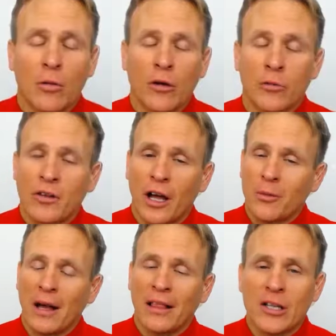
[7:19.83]
we talked about
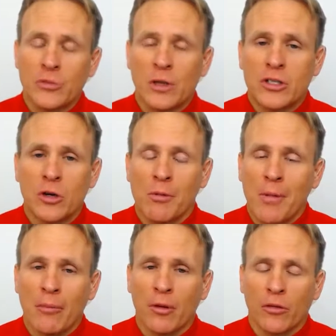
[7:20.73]
last week too,
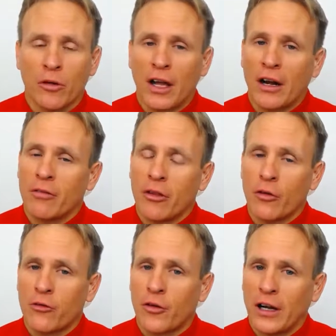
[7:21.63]
remember, there's no
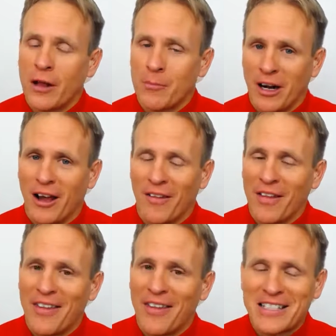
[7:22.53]
front end money on that,
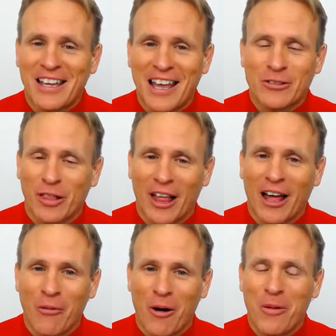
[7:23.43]
and that's against a lot of
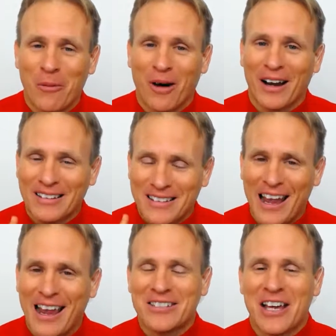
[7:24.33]
what we want to teach.